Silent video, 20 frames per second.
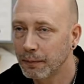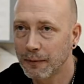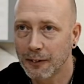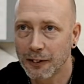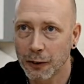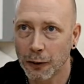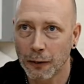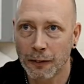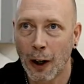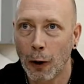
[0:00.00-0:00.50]

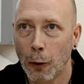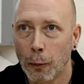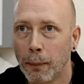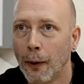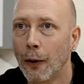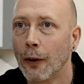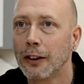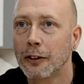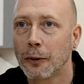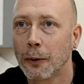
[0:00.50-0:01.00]
the old
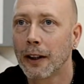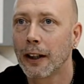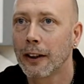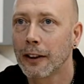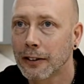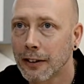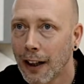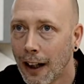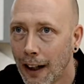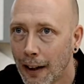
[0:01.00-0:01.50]
boys who are going to
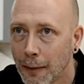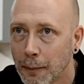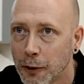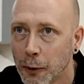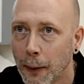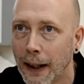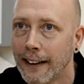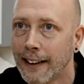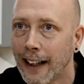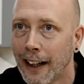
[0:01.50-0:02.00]
start
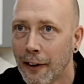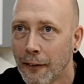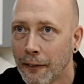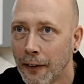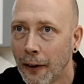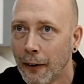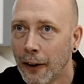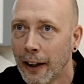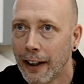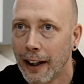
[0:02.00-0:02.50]
swearing down the
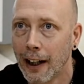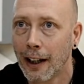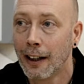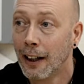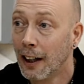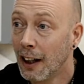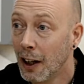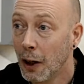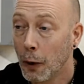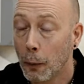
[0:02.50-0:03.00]
phone at you.
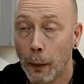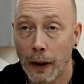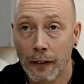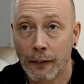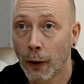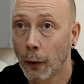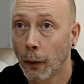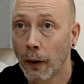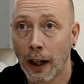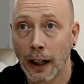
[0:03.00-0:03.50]
We're
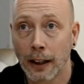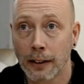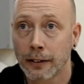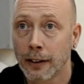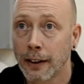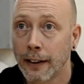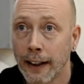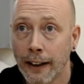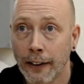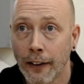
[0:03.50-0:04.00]
for all ages
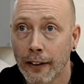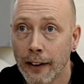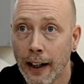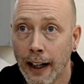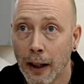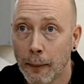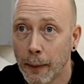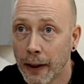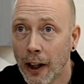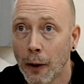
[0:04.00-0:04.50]
at the end of the day,
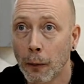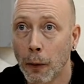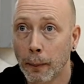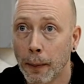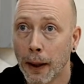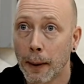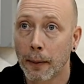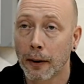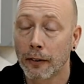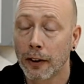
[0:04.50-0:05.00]
and we know what
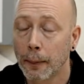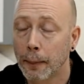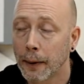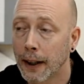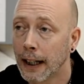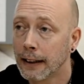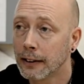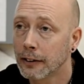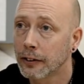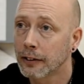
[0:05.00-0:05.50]
people are up
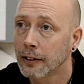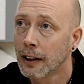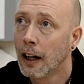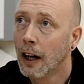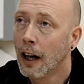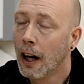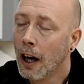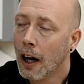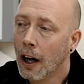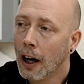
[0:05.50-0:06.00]
against.
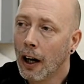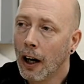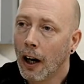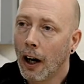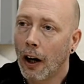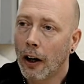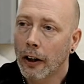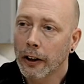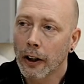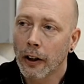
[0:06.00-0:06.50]

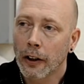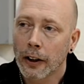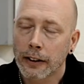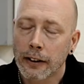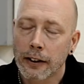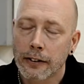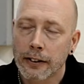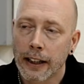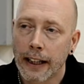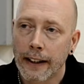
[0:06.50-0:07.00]
I'd like
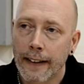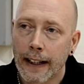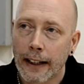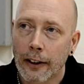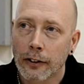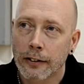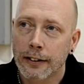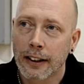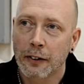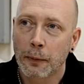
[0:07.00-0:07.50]
to see the
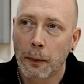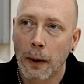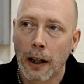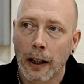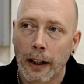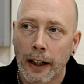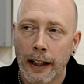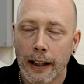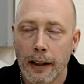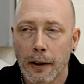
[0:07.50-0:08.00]
NICF
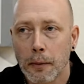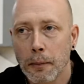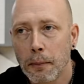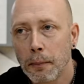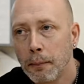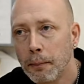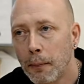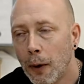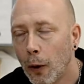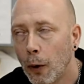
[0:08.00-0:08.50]
working
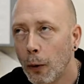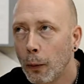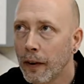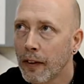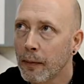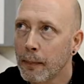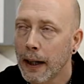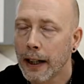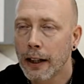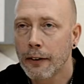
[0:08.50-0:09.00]
more with
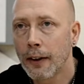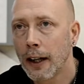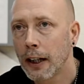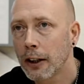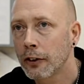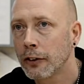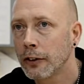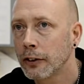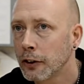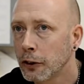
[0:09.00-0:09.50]

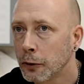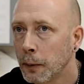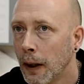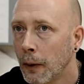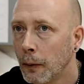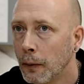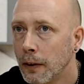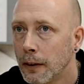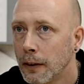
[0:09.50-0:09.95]
manufacturers as well.